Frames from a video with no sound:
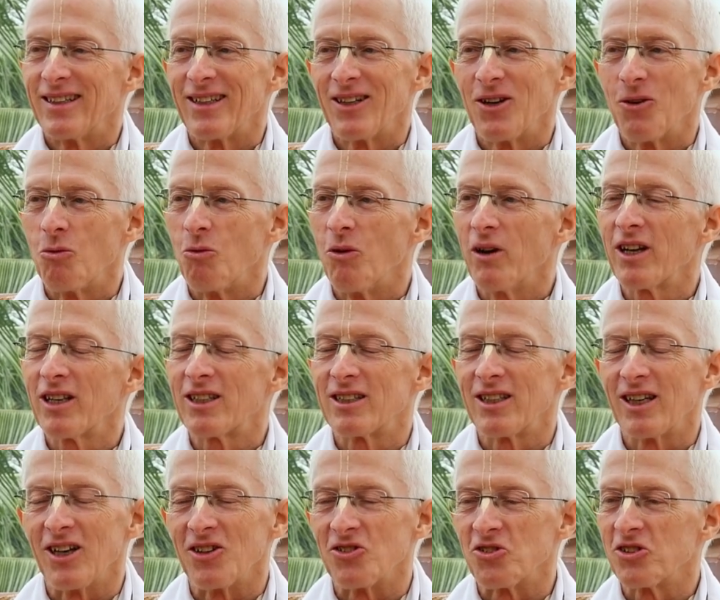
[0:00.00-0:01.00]
what a
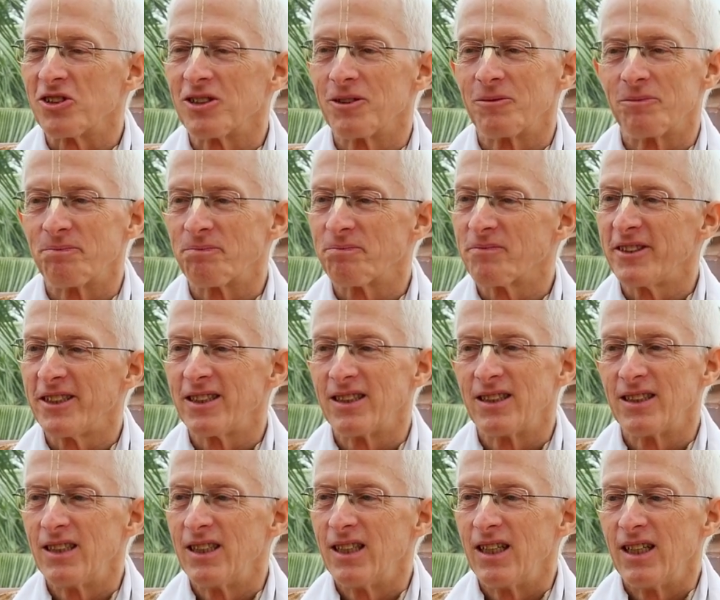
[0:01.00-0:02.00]
test.
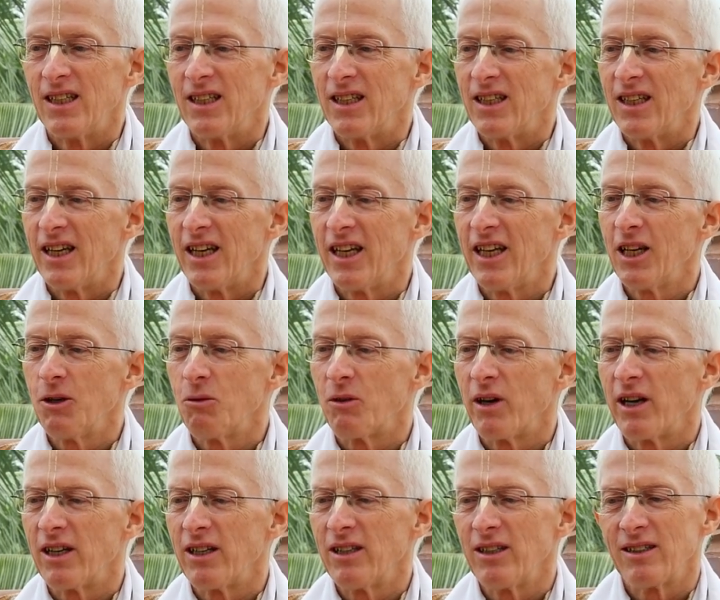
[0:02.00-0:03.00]

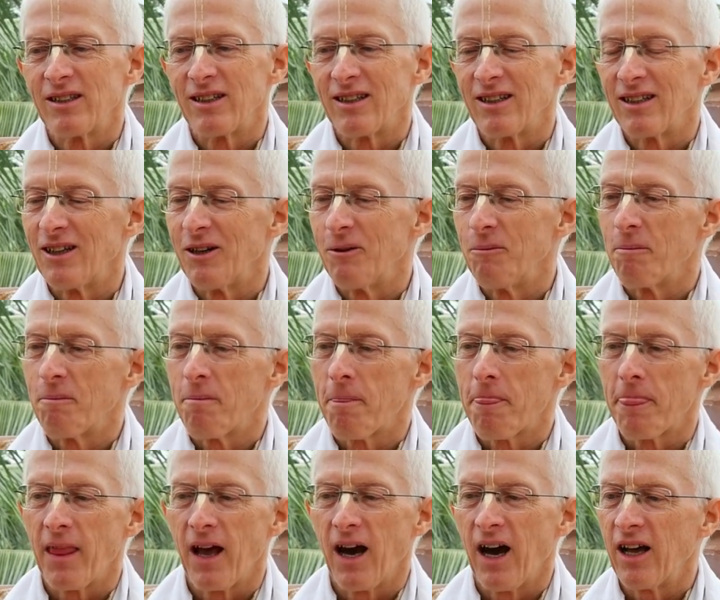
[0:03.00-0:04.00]
Anyway,
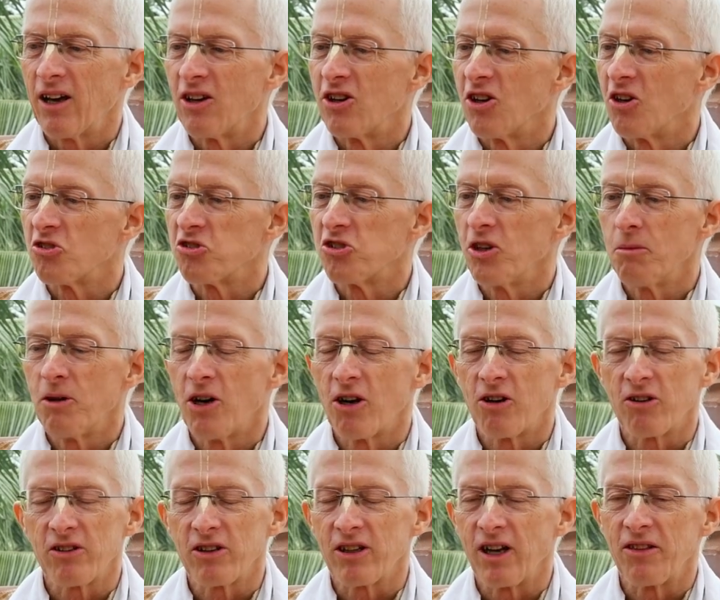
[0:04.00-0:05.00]
I don't know, somehow or
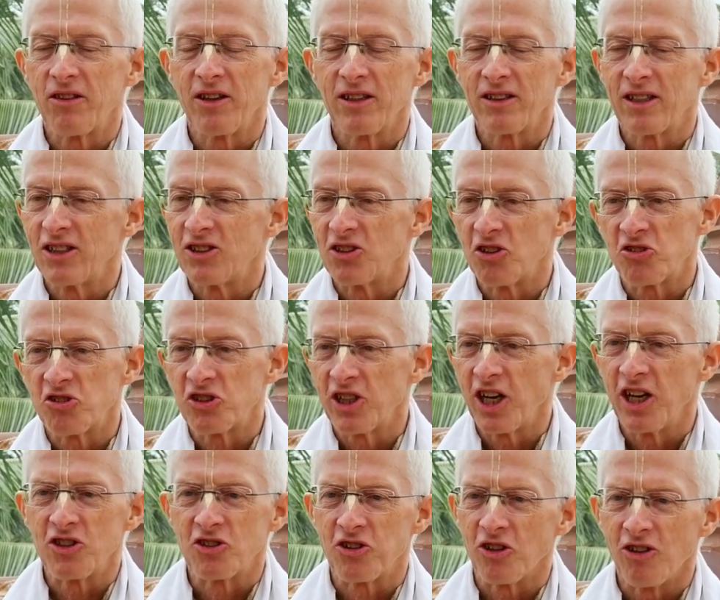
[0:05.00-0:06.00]
other, I think they just
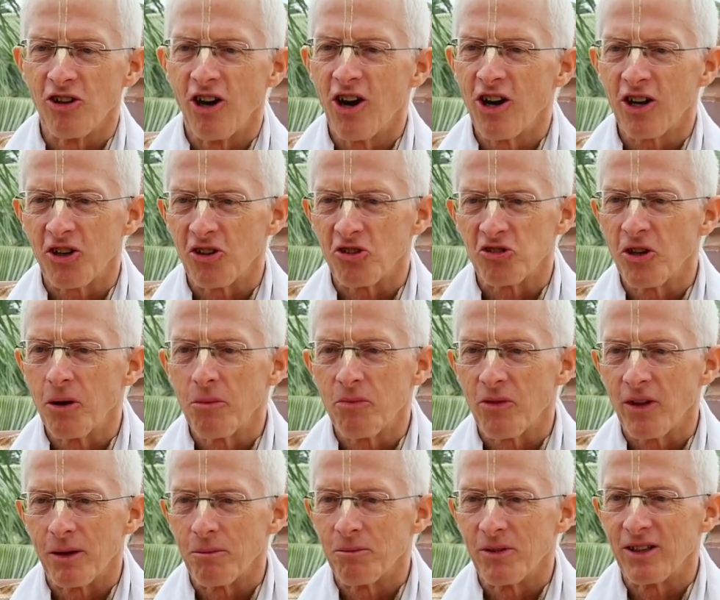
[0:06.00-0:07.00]
changed the lock or
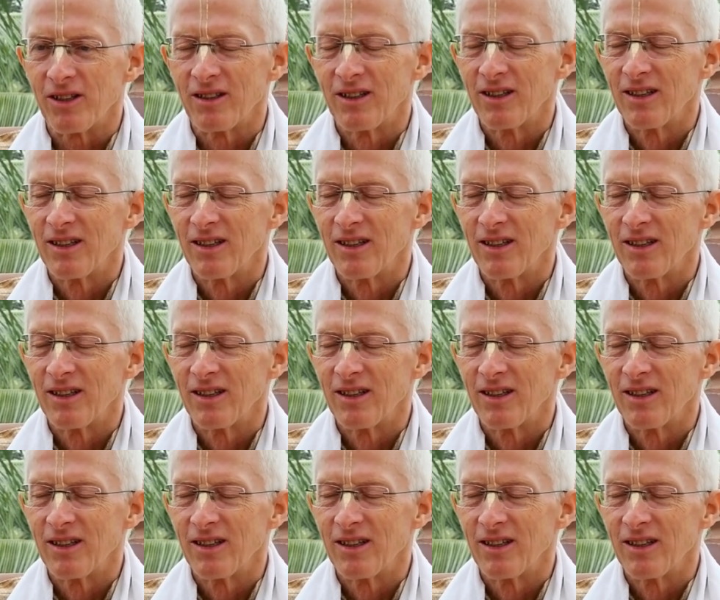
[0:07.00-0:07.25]
something, but